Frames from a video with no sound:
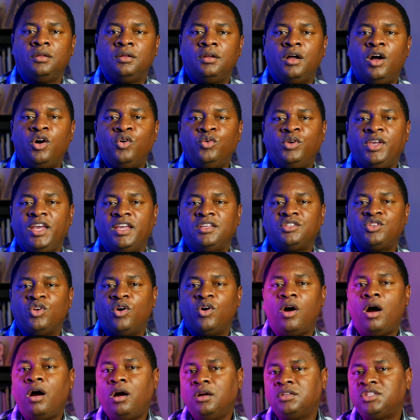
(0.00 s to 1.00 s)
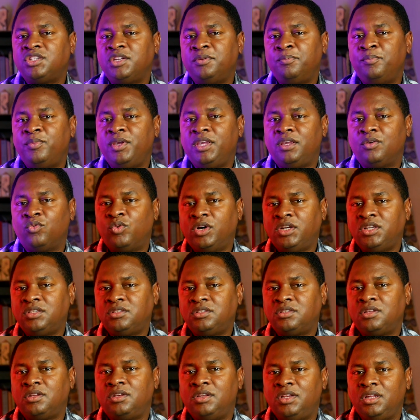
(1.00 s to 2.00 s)
Okay, so RGB, what is
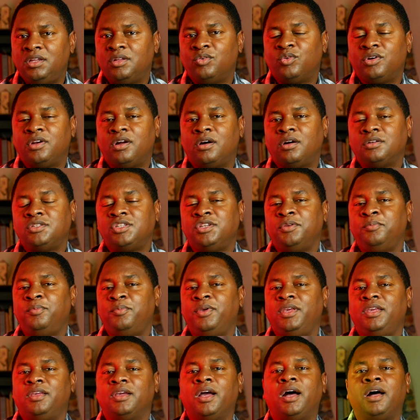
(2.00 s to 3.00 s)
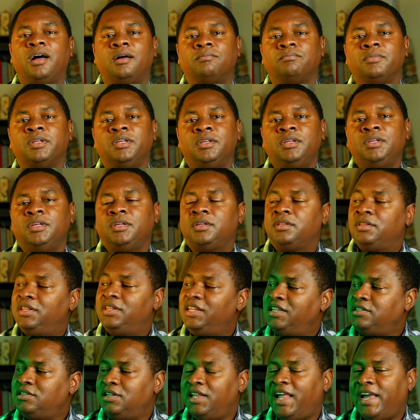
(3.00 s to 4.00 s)
the deal with RGB?
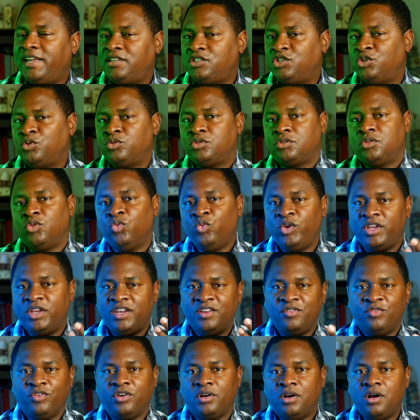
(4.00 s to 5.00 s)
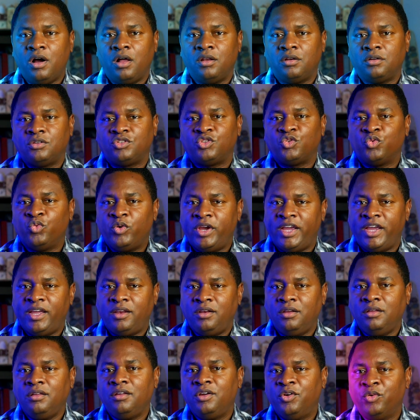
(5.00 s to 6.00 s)
These lights use 3 different colors,
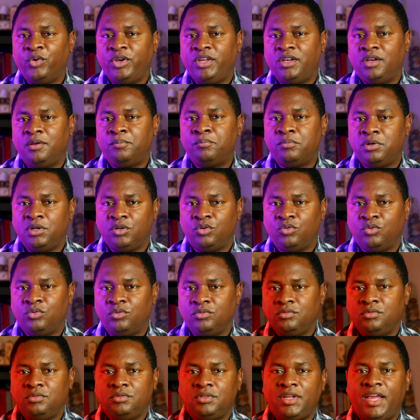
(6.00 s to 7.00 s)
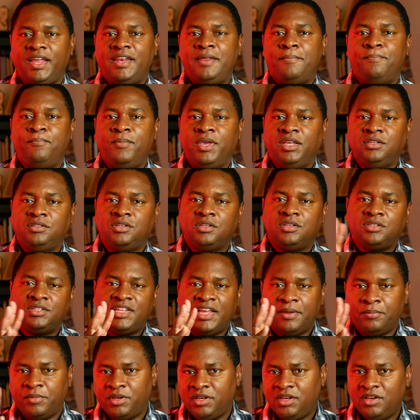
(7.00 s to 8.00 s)
red, green, and blue, and it mixes
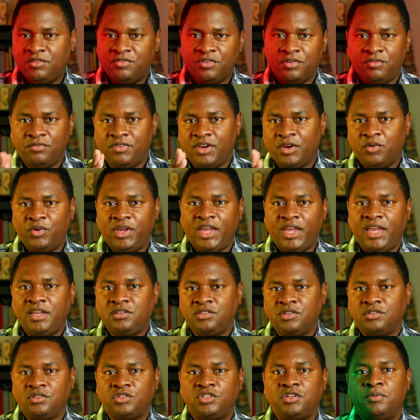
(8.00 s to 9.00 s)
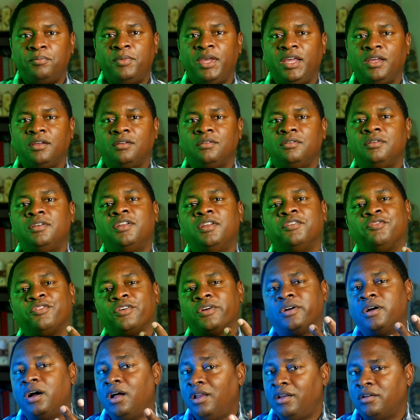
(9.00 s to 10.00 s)
them in different variations to make different
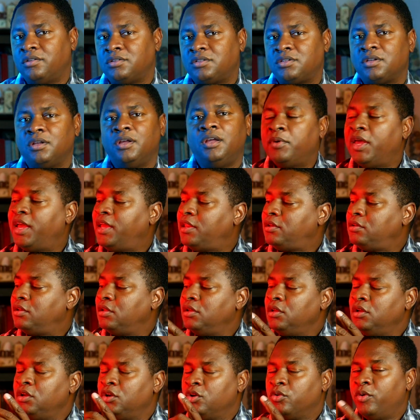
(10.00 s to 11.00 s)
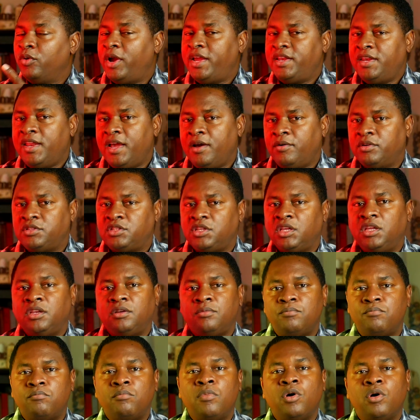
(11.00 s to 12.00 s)
colors. And right now it's
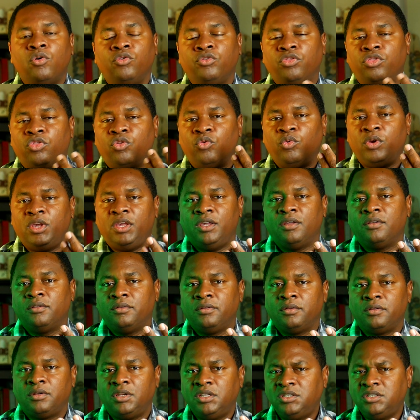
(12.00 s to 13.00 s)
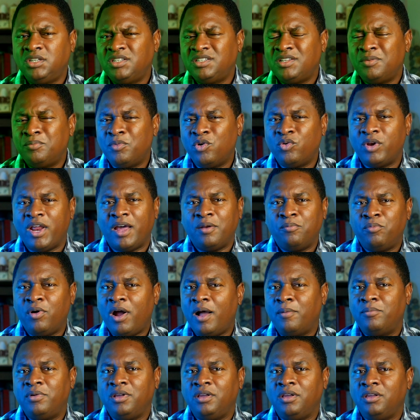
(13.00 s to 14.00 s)
in mode 3. This is the mode I'd
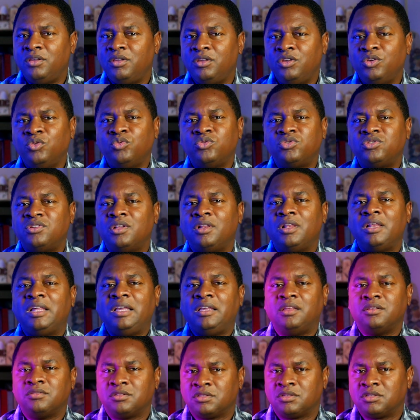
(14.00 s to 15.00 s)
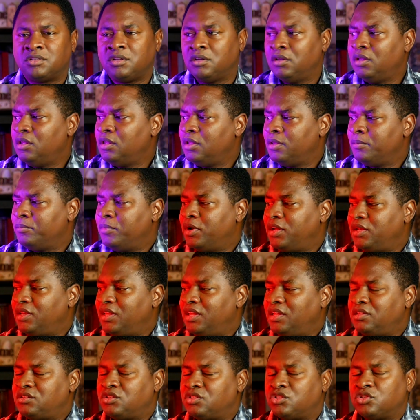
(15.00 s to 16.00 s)
probably use the least, but
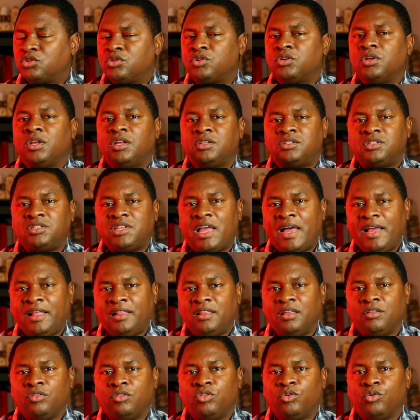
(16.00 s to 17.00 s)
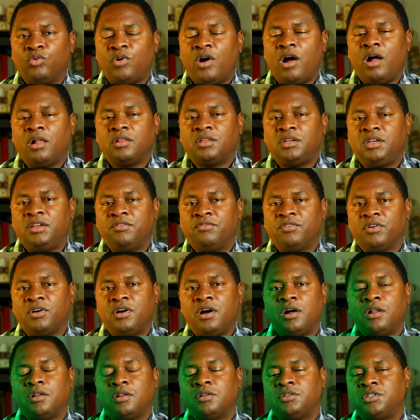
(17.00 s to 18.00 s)
it's cycling through all the different
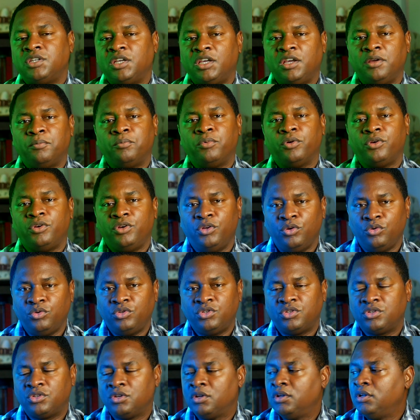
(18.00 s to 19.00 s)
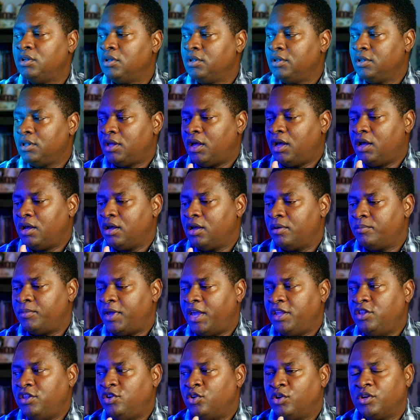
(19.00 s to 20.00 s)
colors it can produce,
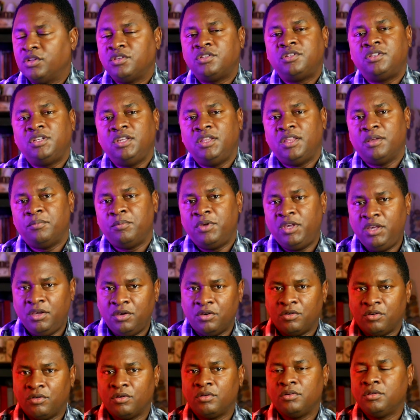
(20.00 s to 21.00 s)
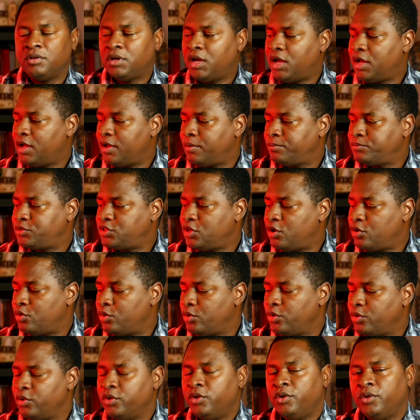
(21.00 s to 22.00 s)
and you can see them here.
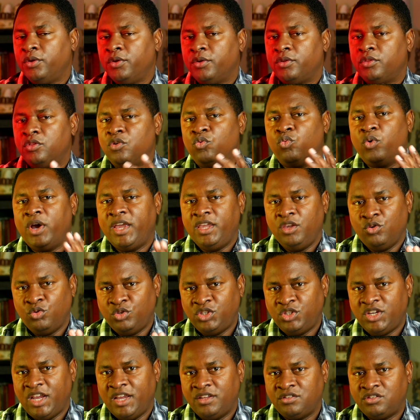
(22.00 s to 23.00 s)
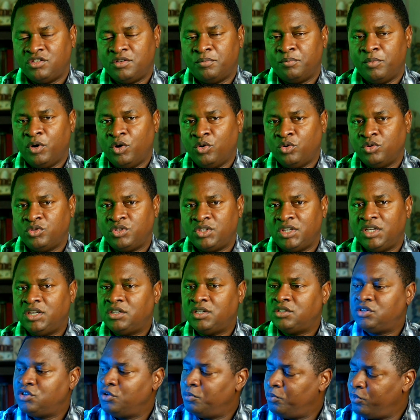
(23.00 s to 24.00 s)
So the way you change the modes
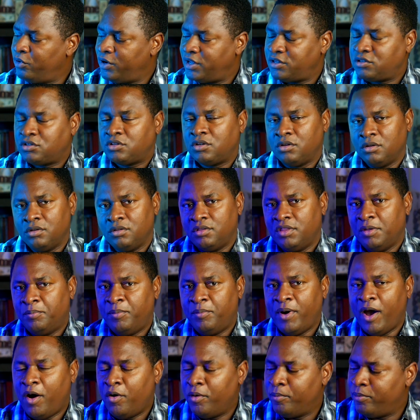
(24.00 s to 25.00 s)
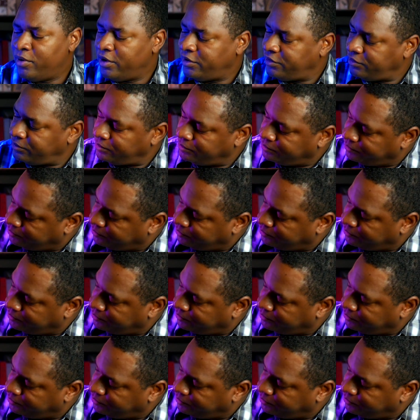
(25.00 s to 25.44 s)
is you press the power button.